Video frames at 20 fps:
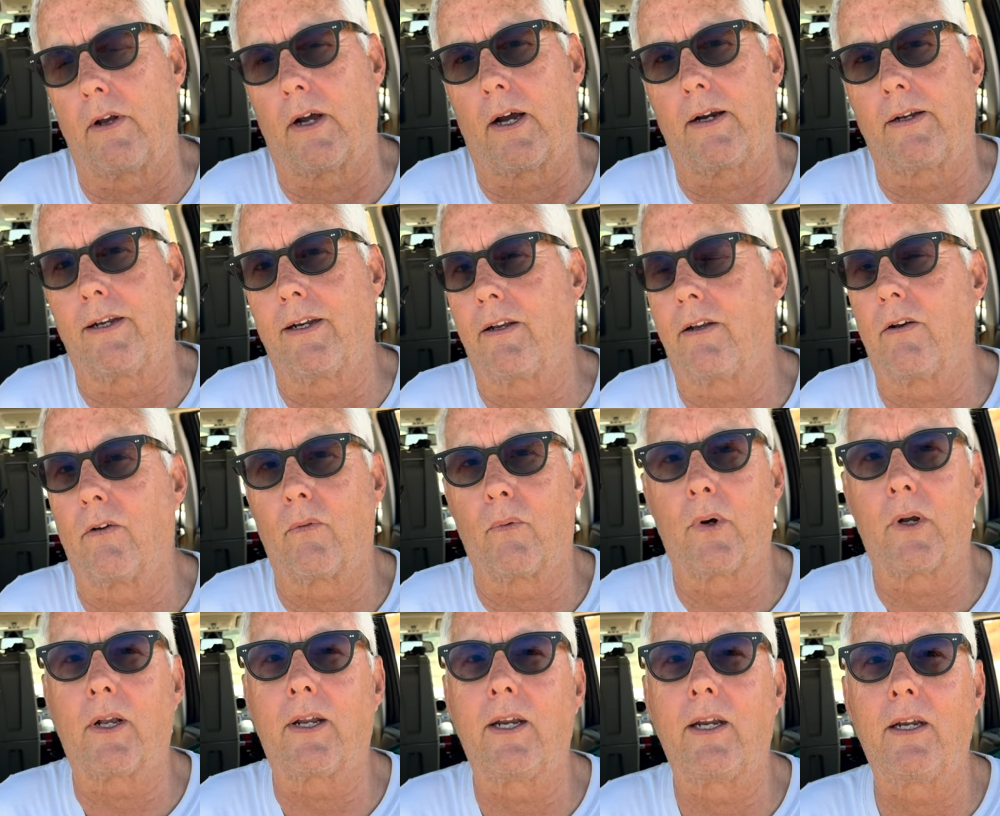I didn't
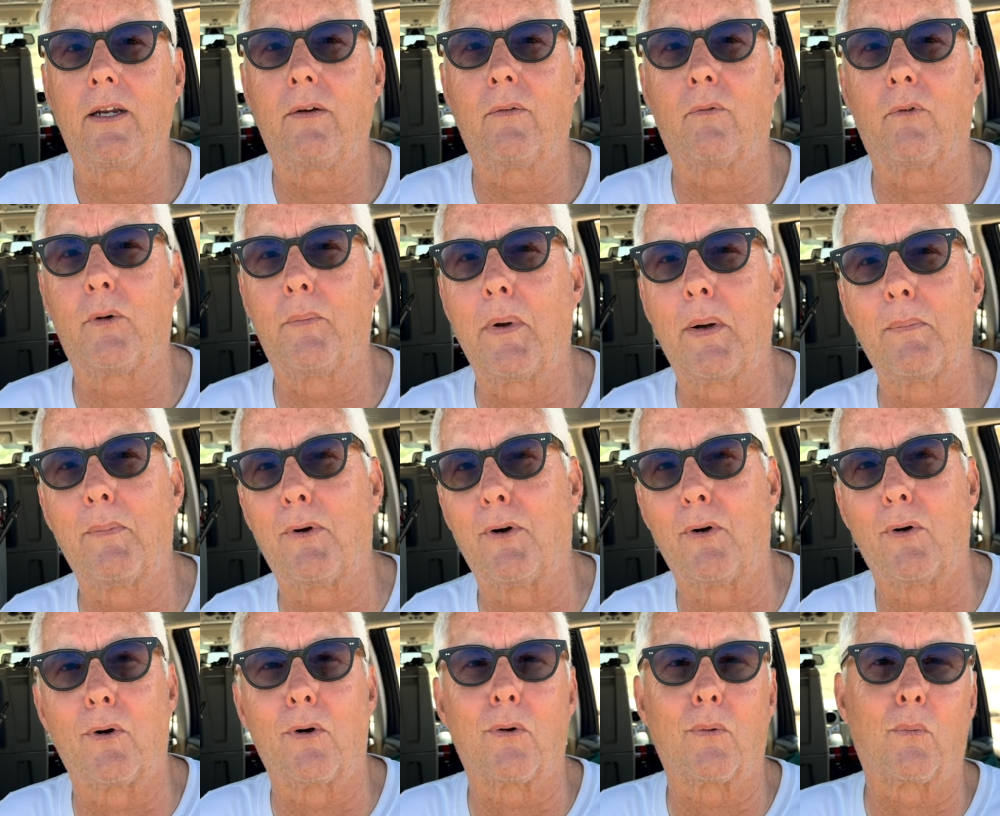really
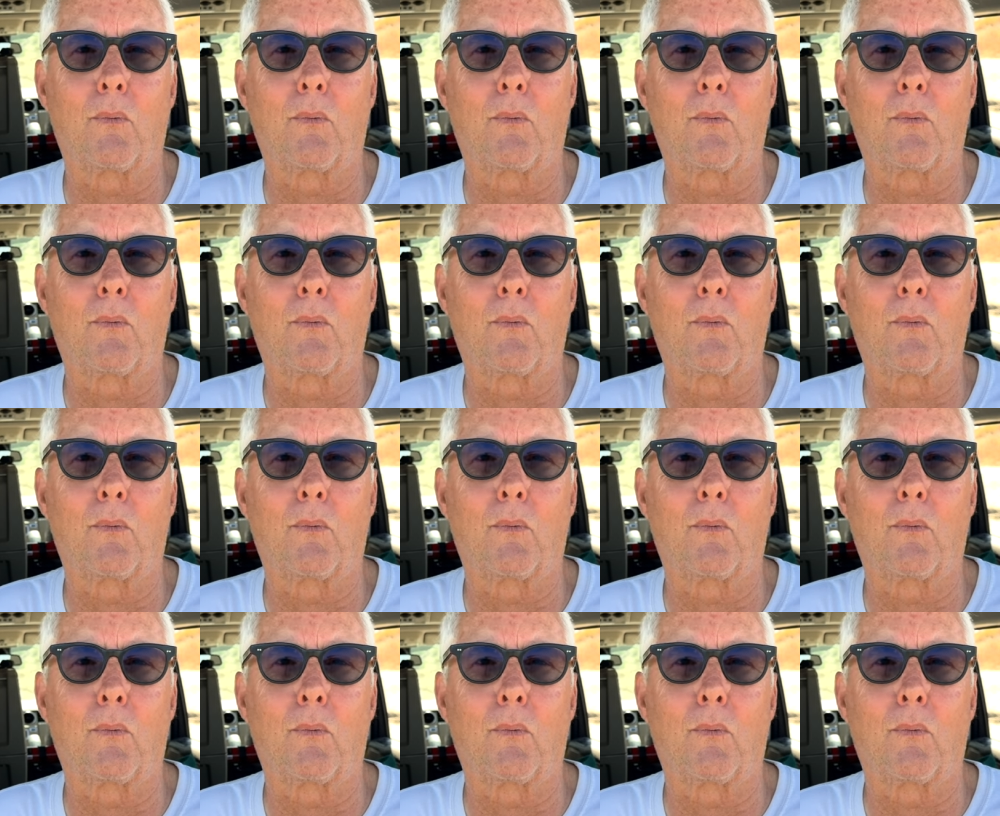remember